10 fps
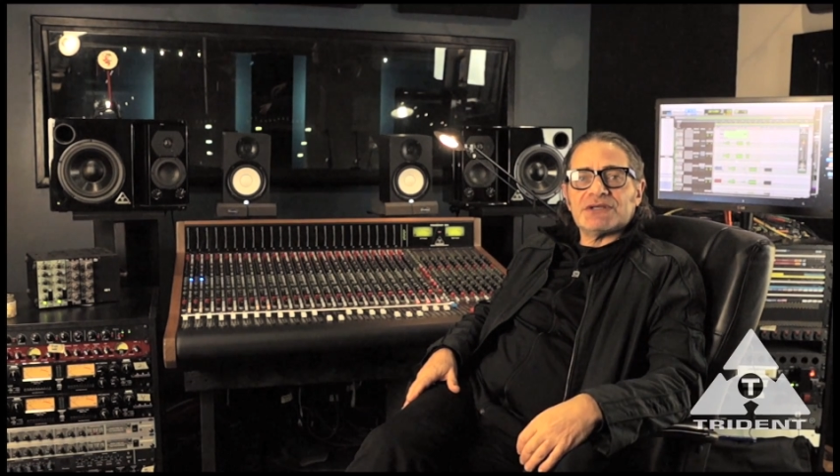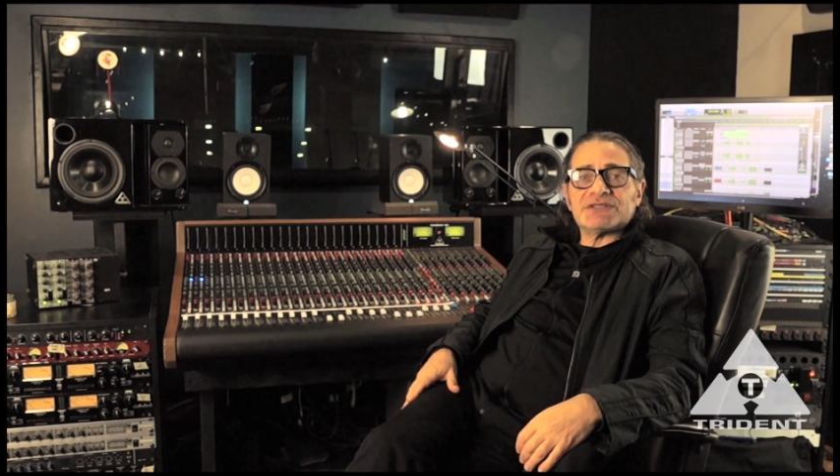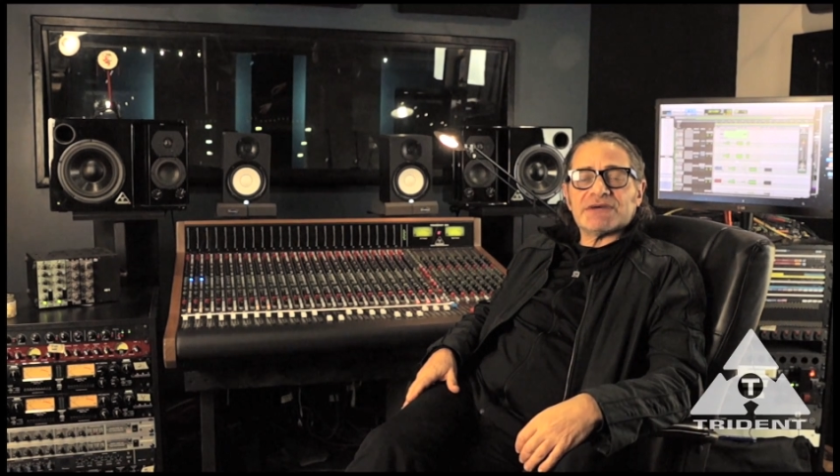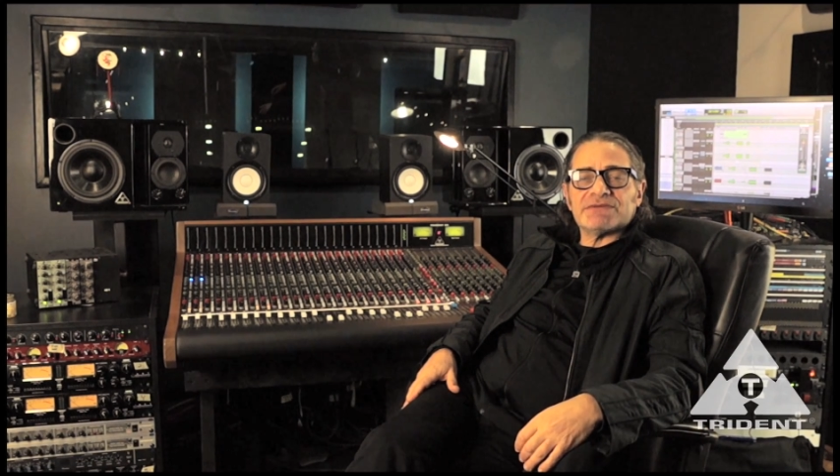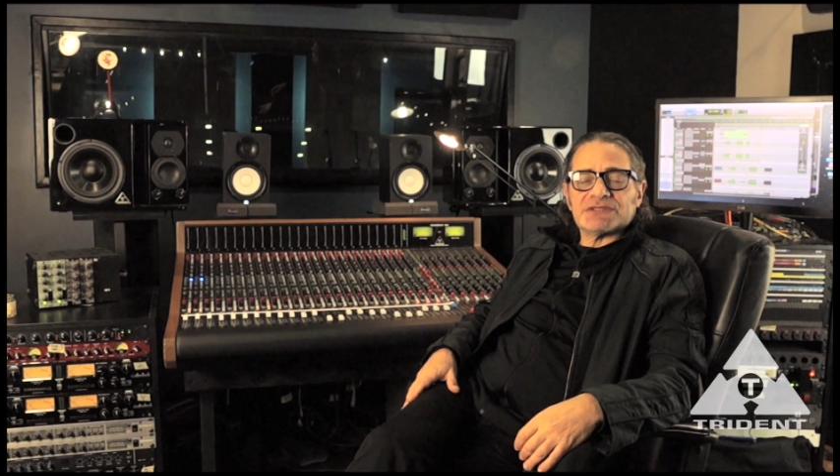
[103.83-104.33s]

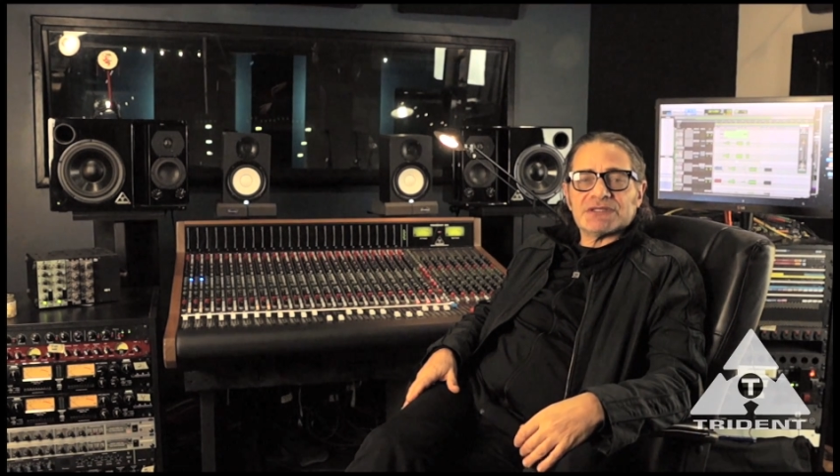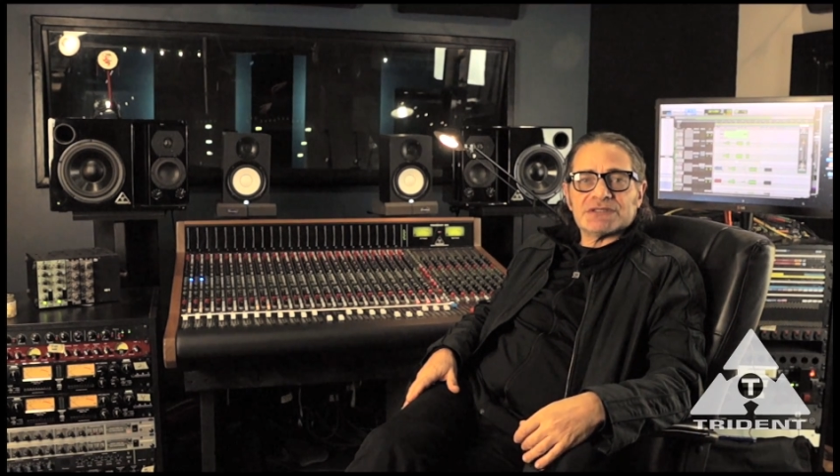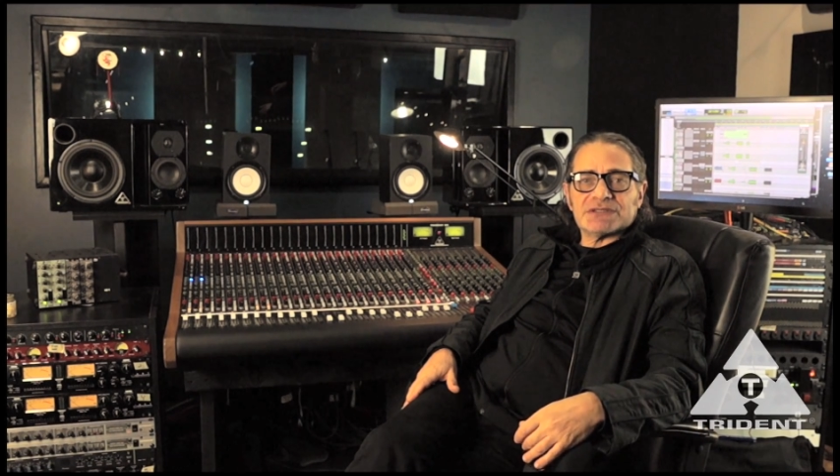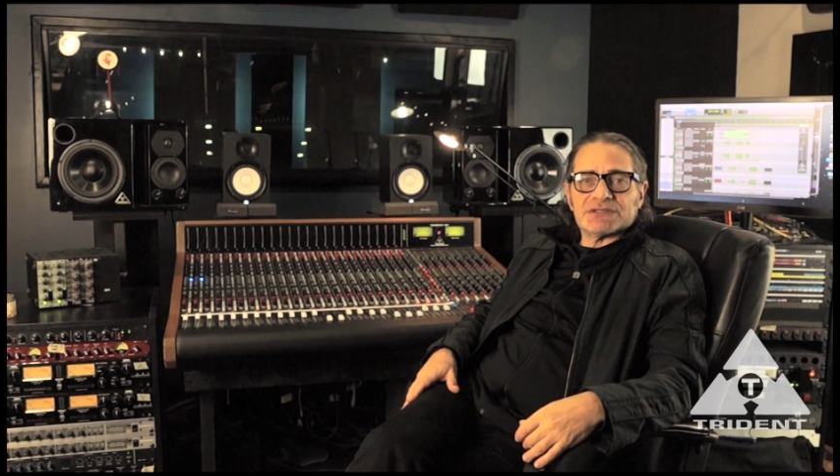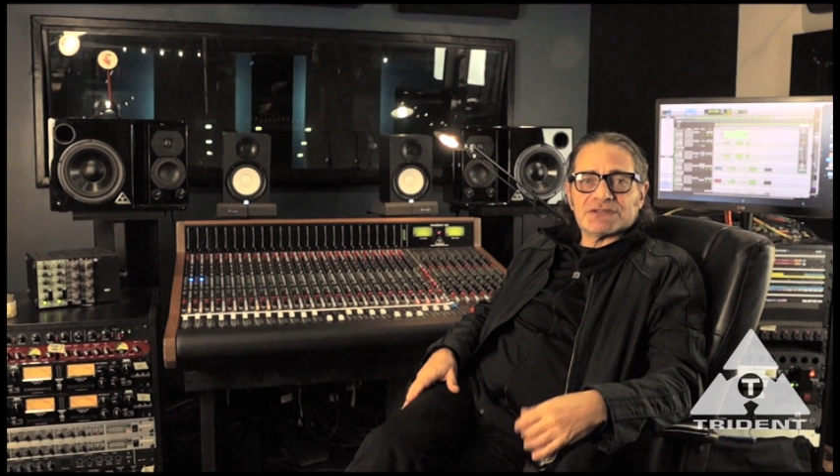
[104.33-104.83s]

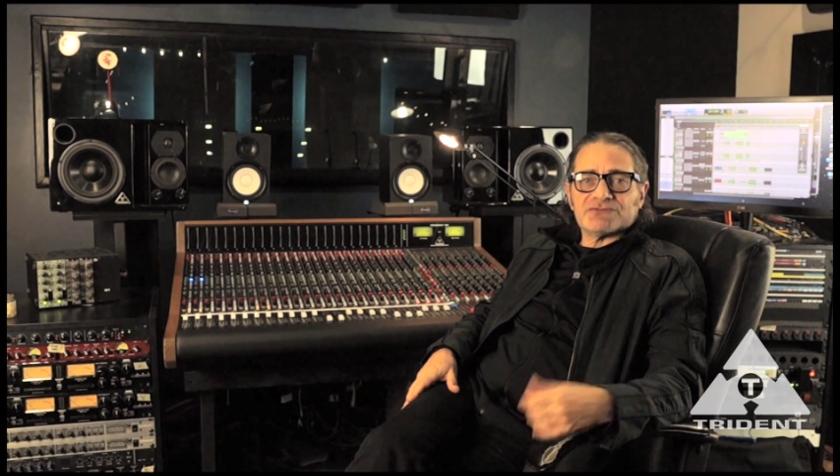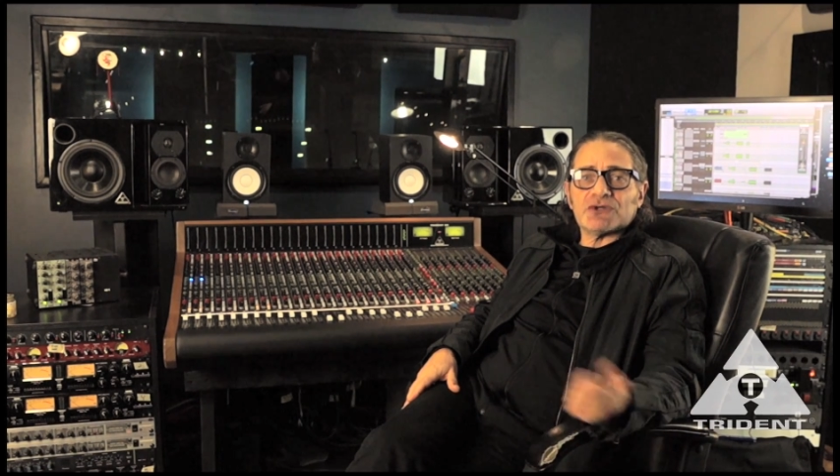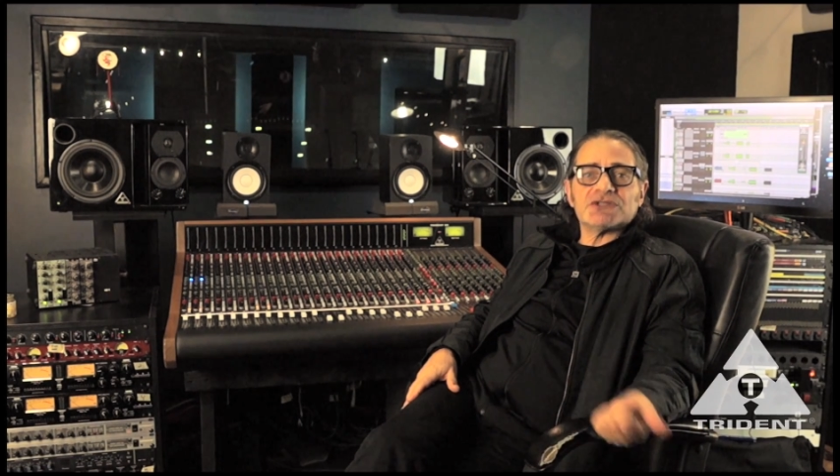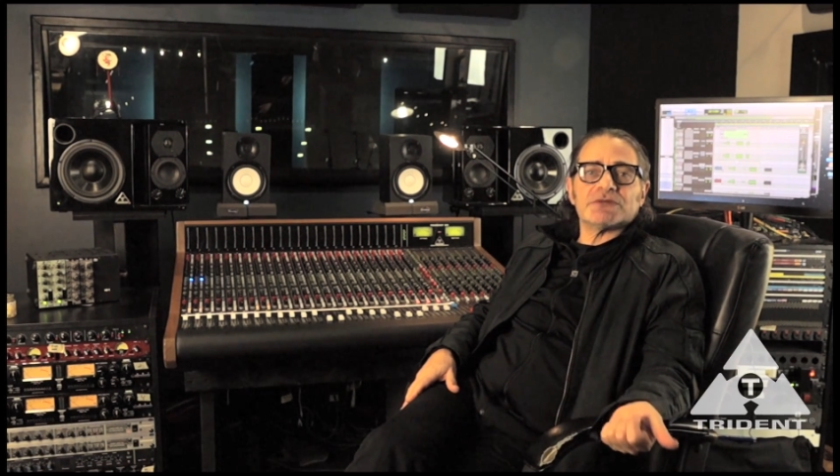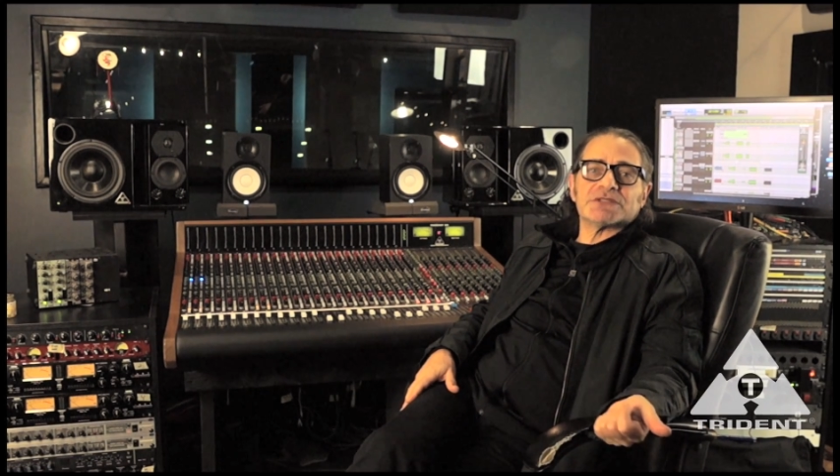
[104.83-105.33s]
seventies,
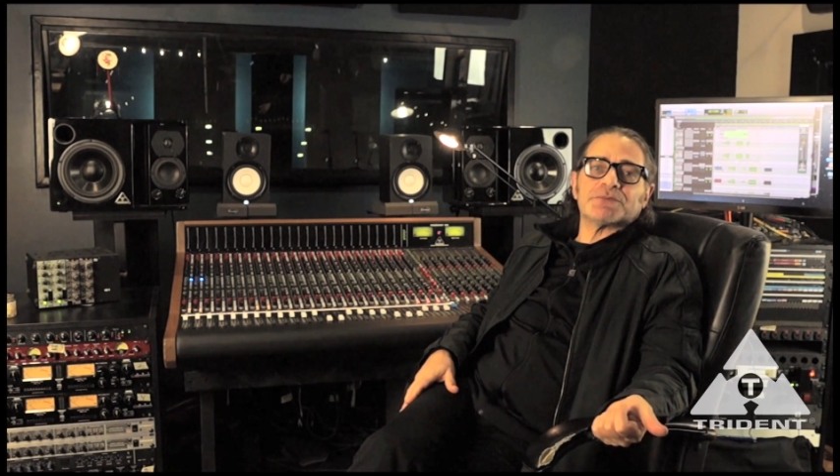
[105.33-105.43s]
Roy Thomas